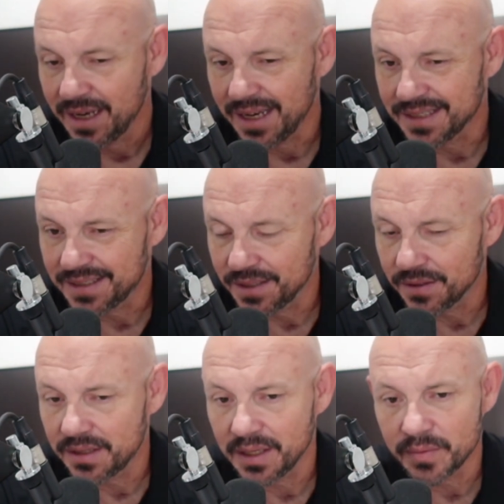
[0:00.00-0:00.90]
I still
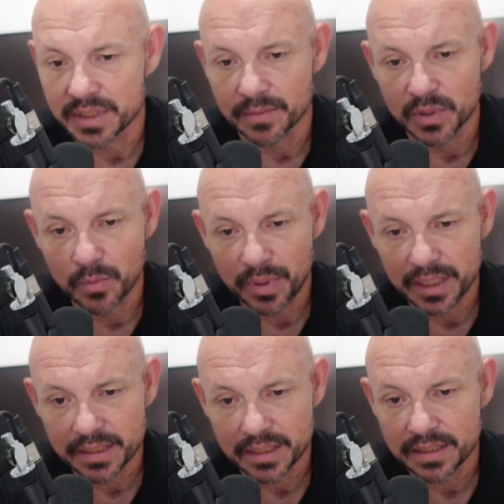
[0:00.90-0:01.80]
think with some new
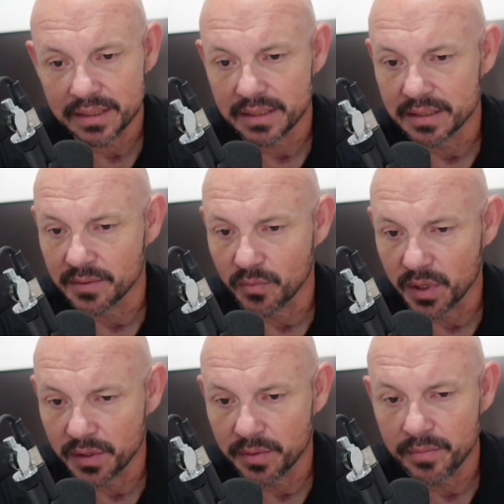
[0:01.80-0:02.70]
pieces, some
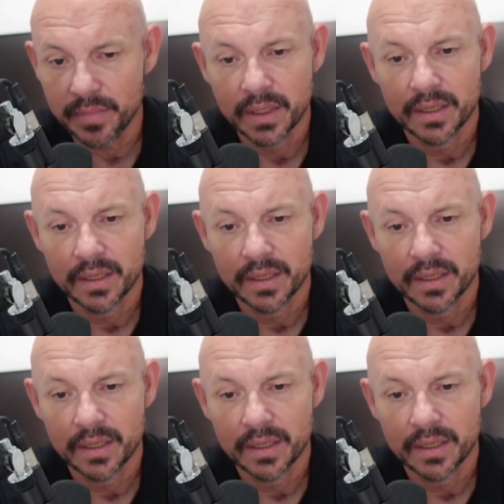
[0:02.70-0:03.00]
rhythm,